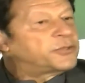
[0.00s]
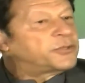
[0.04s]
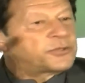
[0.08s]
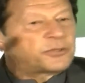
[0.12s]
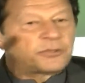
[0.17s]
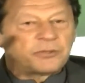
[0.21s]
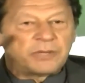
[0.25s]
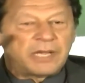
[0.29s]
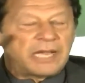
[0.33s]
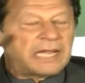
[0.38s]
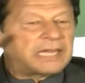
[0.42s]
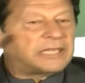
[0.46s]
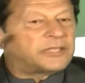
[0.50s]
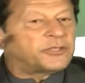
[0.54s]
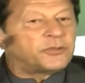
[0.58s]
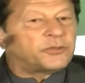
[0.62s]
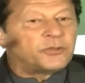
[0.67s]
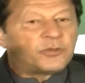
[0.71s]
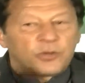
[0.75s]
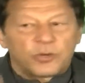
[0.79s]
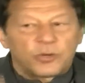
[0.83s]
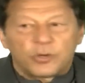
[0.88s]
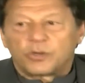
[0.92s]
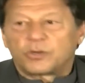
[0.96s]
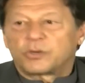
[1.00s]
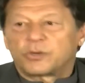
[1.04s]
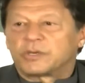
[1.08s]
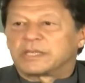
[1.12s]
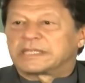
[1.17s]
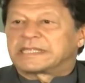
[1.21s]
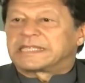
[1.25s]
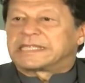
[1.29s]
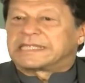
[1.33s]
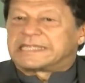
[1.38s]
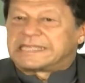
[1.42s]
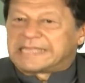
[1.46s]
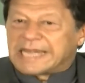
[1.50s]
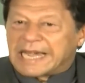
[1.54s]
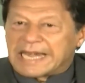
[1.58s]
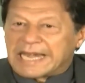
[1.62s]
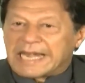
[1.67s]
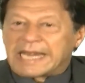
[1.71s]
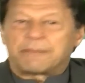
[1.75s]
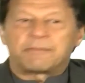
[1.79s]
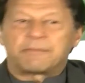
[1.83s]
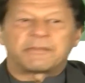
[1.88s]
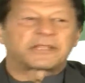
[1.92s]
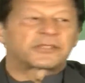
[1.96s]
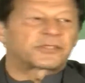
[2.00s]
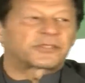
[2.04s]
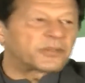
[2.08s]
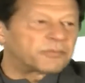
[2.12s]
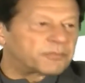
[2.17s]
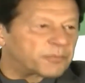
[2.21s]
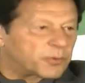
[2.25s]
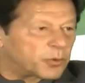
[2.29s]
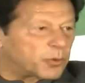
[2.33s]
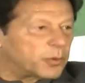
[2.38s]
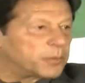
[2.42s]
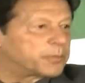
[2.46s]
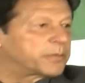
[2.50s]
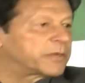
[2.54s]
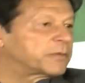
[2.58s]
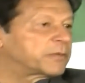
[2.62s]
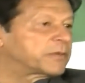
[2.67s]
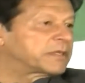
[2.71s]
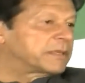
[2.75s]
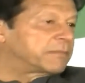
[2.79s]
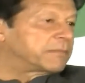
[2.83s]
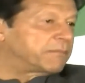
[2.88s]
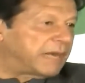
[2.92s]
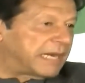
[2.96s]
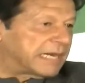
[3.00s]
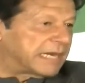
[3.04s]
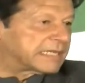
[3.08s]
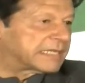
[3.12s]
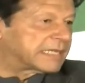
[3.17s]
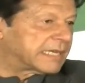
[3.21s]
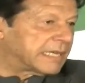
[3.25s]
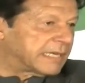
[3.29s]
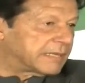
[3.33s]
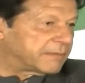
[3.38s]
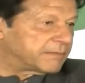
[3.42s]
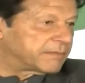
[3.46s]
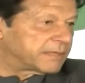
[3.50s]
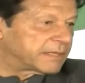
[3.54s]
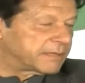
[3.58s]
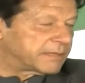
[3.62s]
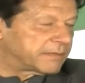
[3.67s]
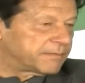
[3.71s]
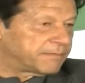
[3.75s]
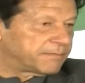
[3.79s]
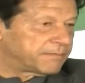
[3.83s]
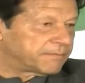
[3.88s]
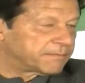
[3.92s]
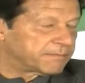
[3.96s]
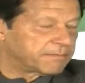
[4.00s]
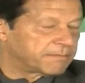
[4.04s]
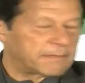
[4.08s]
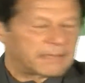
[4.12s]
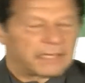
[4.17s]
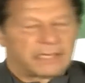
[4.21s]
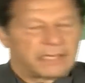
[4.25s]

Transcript: and you know the dynamics of coping with the bad times.